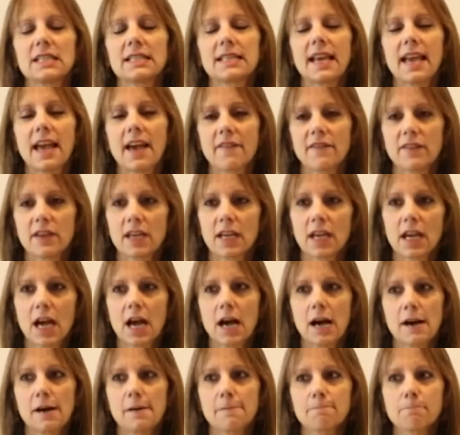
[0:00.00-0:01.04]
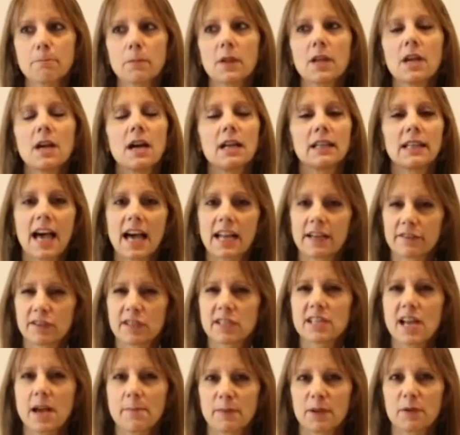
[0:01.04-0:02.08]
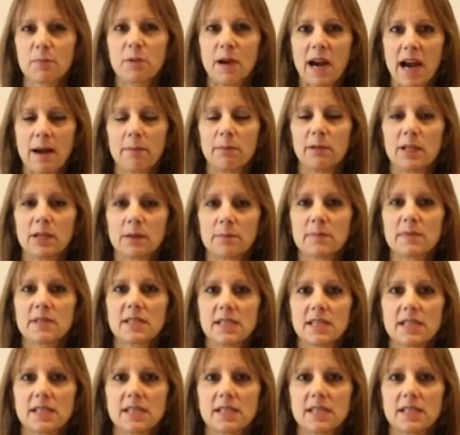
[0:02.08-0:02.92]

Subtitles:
is having a lot of stomach problems.